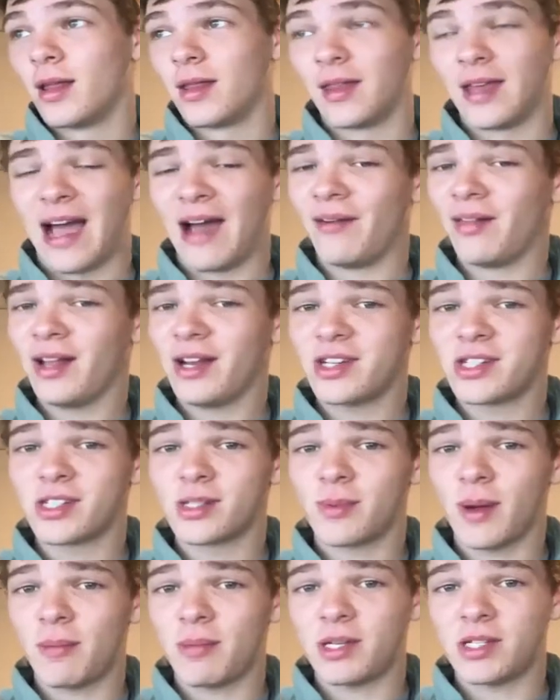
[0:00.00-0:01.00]
The Avalanche
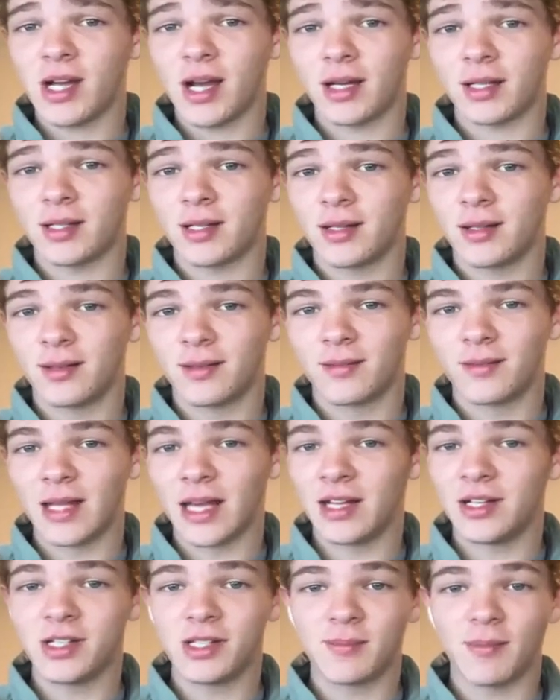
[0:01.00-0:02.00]
just might be checked.
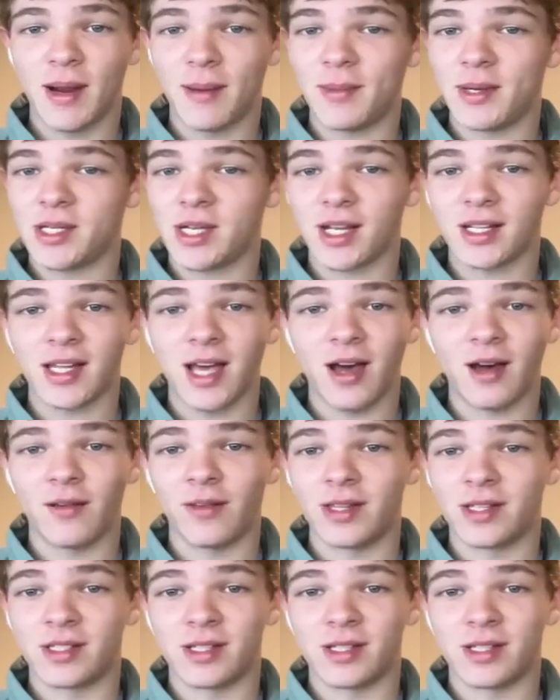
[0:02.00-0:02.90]
They just might be checked out of this